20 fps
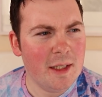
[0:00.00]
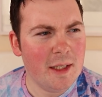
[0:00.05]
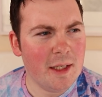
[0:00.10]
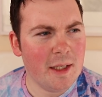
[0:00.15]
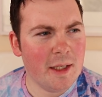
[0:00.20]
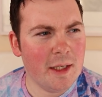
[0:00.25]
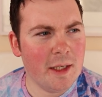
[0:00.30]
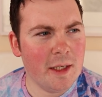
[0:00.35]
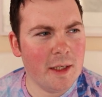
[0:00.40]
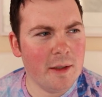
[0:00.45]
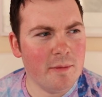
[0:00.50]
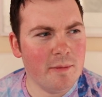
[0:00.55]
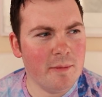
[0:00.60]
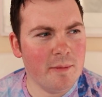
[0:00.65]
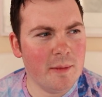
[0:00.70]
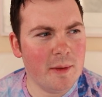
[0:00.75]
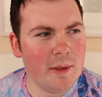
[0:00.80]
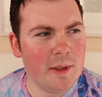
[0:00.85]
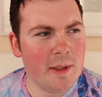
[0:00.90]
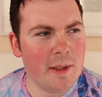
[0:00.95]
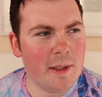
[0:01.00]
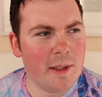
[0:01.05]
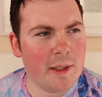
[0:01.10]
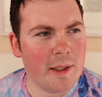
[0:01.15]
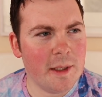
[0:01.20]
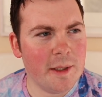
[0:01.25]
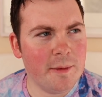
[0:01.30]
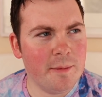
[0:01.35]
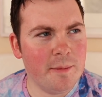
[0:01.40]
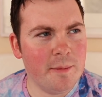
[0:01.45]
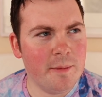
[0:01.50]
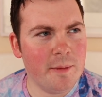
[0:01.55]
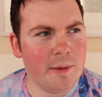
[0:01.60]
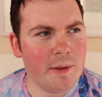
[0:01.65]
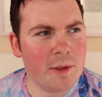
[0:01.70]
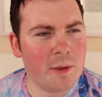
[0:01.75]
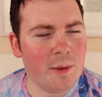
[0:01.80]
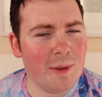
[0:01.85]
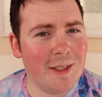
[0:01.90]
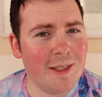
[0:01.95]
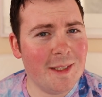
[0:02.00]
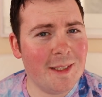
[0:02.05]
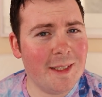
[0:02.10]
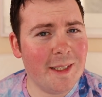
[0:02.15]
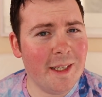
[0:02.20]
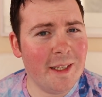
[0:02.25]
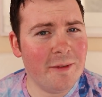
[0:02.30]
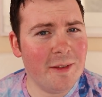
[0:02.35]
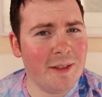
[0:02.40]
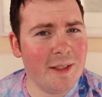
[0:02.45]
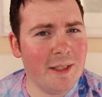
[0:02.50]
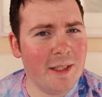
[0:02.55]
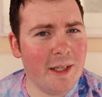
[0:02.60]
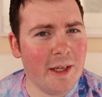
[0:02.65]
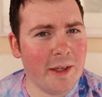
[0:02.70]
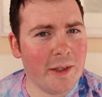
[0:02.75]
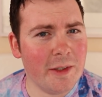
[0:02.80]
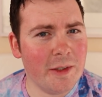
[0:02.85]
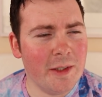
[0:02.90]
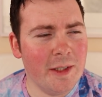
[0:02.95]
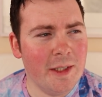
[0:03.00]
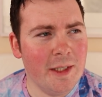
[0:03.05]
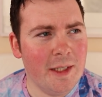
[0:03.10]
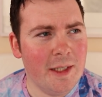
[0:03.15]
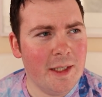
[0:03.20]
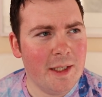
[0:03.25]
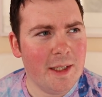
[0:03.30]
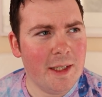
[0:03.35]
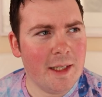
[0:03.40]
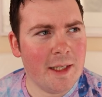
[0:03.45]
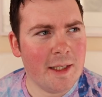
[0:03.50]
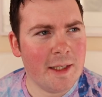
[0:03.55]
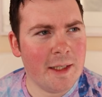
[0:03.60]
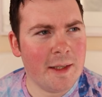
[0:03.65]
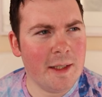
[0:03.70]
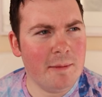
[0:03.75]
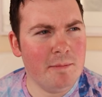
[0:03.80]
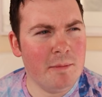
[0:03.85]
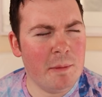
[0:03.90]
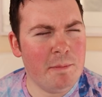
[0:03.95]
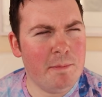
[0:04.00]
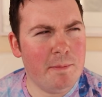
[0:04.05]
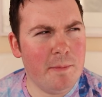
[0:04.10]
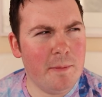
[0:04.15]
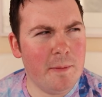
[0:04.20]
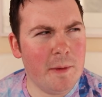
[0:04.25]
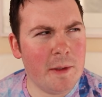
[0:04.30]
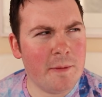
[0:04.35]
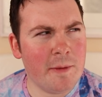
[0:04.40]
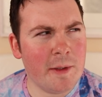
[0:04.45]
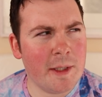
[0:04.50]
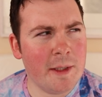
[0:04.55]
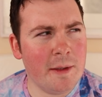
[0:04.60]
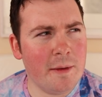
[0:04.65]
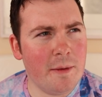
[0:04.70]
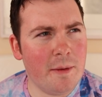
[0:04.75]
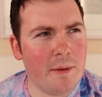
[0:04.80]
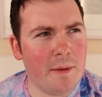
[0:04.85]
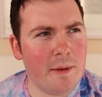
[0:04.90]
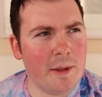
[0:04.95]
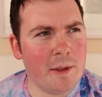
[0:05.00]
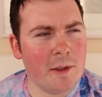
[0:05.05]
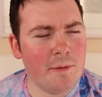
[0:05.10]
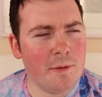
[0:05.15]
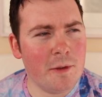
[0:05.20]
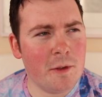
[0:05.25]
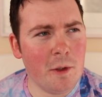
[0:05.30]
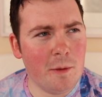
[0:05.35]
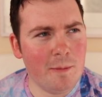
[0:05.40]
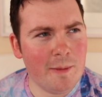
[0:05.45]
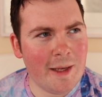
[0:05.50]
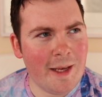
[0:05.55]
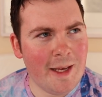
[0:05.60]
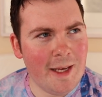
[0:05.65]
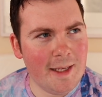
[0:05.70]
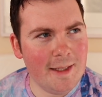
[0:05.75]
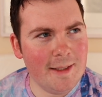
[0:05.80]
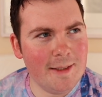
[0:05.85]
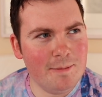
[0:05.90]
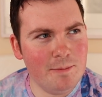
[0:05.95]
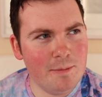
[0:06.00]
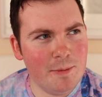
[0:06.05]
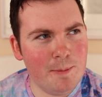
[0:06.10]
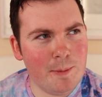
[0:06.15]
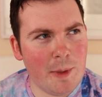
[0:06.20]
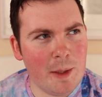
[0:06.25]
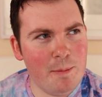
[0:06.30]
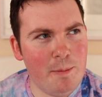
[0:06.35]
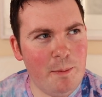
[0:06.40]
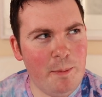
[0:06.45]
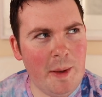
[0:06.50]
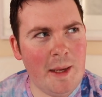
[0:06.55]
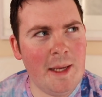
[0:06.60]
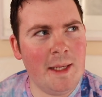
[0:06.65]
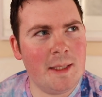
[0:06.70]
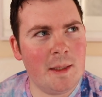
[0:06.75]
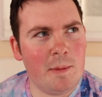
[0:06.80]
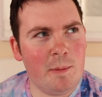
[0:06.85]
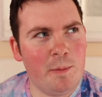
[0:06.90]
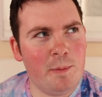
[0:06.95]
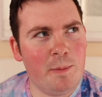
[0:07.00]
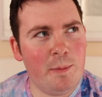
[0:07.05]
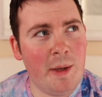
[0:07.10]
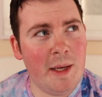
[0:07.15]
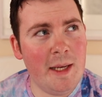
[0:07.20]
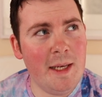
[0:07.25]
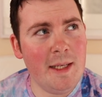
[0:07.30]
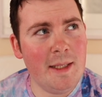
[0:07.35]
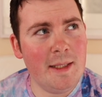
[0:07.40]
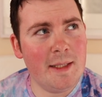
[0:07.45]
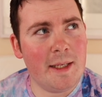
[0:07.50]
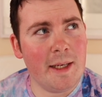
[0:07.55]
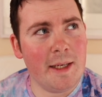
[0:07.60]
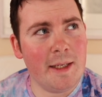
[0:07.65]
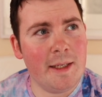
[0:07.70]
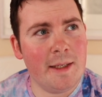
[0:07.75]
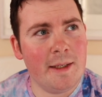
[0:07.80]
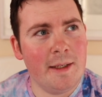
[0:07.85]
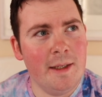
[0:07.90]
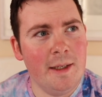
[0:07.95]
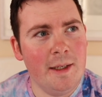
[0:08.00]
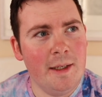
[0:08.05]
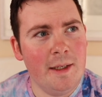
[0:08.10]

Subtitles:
I'm 27 now, and I think if I can think off the top of my head, my best paid gig